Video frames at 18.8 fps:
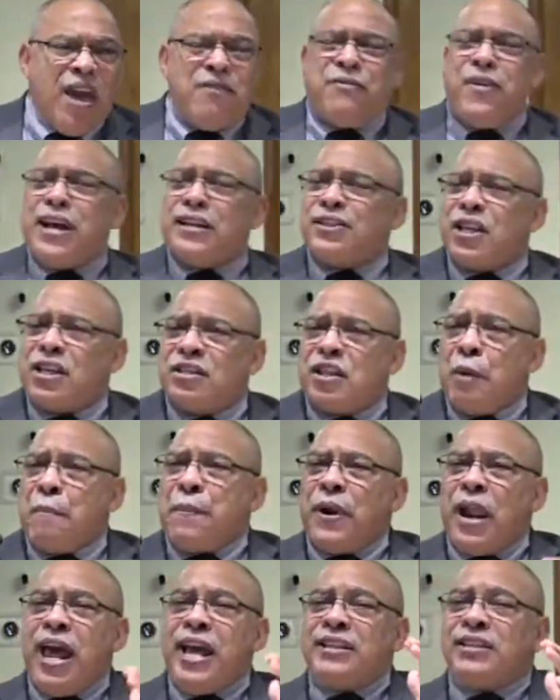This is the
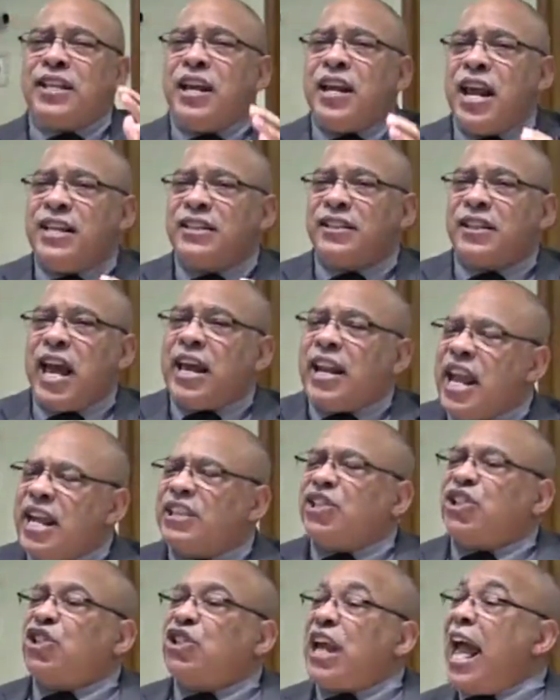place that he said it
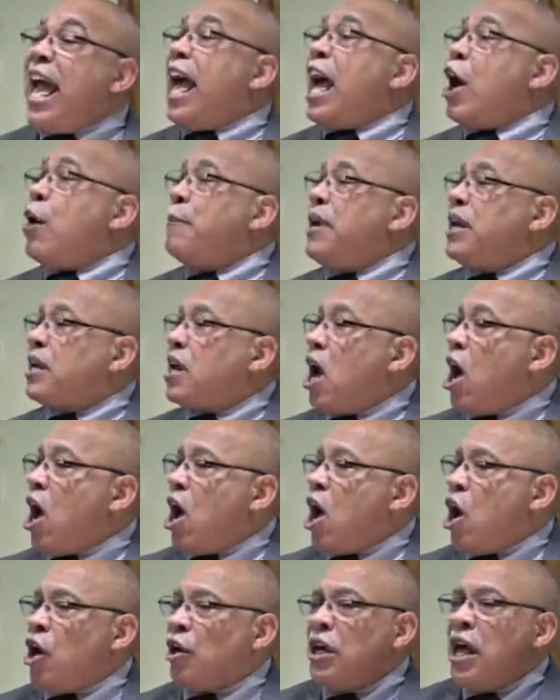shall be
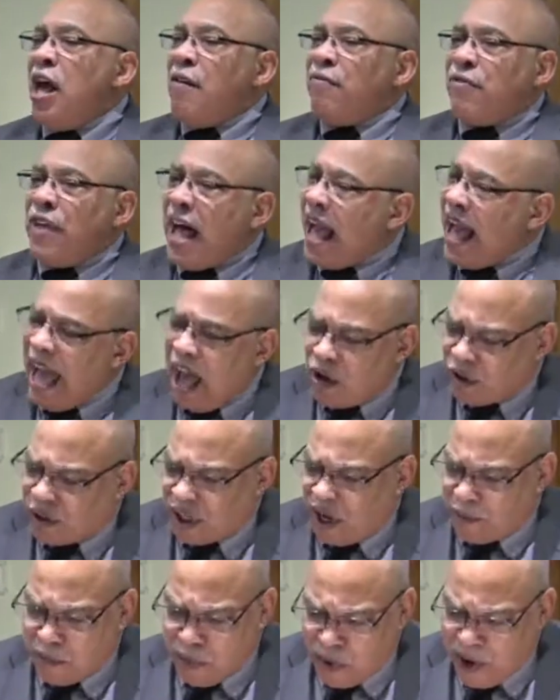called the house
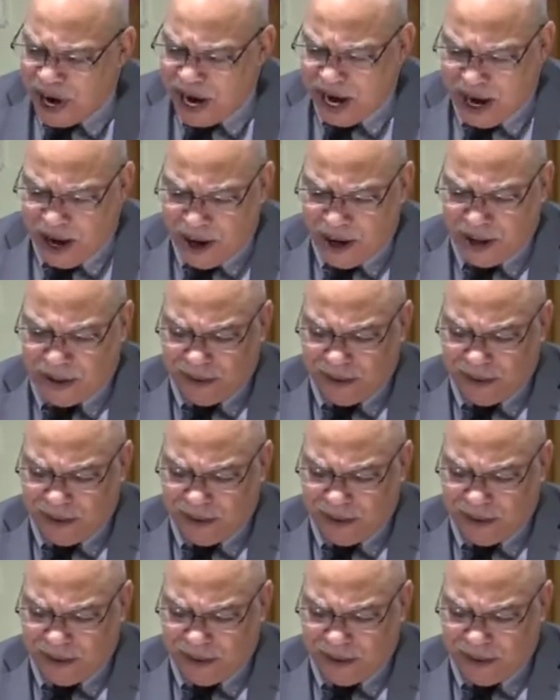of prayer.